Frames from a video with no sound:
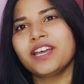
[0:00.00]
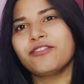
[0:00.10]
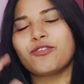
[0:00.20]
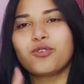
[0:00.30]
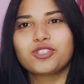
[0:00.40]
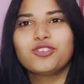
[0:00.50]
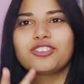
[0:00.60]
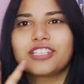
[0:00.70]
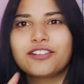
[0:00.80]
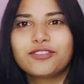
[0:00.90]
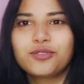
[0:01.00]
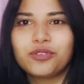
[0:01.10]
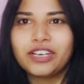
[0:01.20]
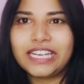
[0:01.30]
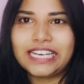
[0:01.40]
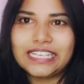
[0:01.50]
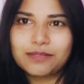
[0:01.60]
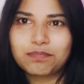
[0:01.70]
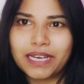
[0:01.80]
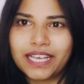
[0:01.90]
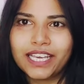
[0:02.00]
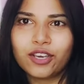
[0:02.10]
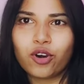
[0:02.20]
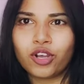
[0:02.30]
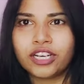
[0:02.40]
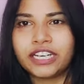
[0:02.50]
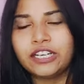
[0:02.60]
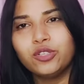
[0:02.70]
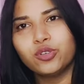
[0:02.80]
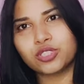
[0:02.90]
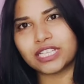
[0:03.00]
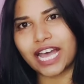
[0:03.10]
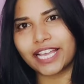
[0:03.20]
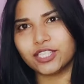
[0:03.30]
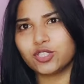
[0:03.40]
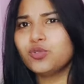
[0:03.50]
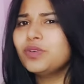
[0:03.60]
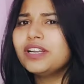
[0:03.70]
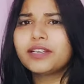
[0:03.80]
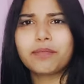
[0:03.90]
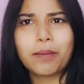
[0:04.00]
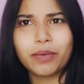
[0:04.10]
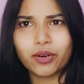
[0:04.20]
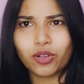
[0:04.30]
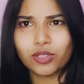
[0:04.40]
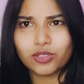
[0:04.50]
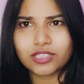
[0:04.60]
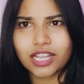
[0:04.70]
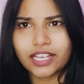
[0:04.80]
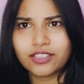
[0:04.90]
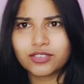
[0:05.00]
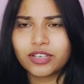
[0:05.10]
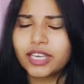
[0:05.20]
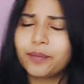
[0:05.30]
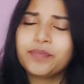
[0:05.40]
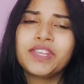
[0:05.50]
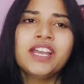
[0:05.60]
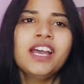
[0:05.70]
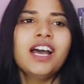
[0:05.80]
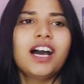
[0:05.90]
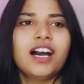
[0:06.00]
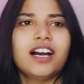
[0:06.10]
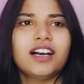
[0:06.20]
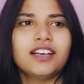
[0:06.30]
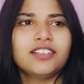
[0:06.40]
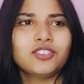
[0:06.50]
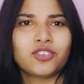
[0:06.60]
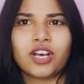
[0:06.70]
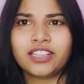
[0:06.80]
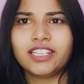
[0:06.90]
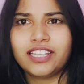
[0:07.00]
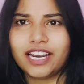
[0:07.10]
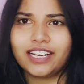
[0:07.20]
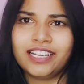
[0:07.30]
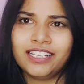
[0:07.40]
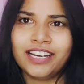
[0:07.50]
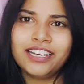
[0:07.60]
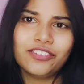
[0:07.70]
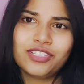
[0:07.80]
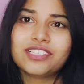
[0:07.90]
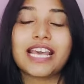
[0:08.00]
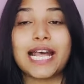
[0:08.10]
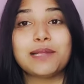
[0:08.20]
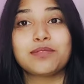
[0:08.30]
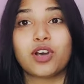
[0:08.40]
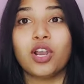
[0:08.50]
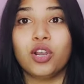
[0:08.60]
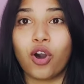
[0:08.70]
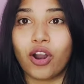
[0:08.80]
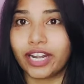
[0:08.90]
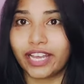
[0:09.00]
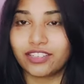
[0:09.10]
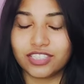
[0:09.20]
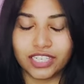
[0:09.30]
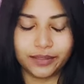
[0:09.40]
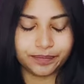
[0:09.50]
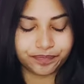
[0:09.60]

force yourself to read his play or read those lines. You will remember all those lines. Okay, so I think that that interest helps a lot actually.